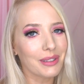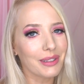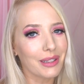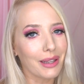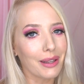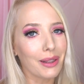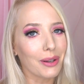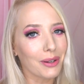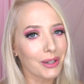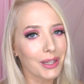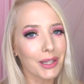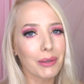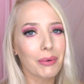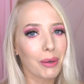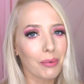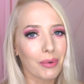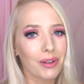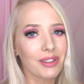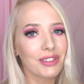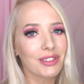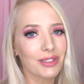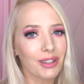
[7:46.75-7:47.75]
the look that we
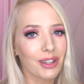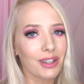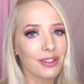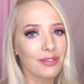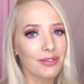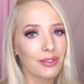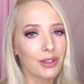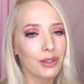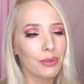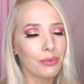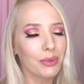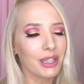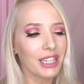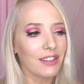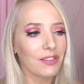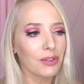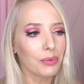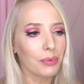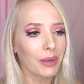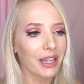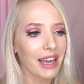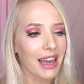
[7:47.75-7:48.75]
want to go for
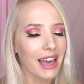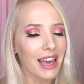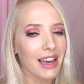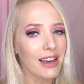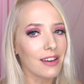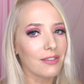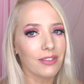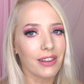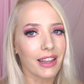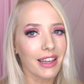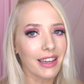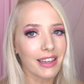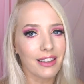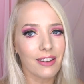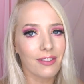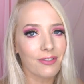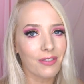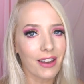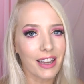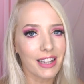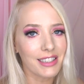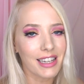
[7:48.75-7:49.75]
whenever we have
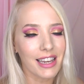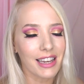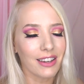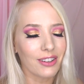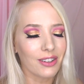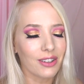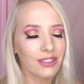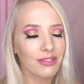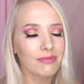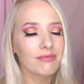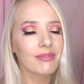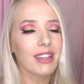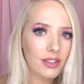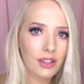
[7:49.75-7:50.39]
like fake tan on?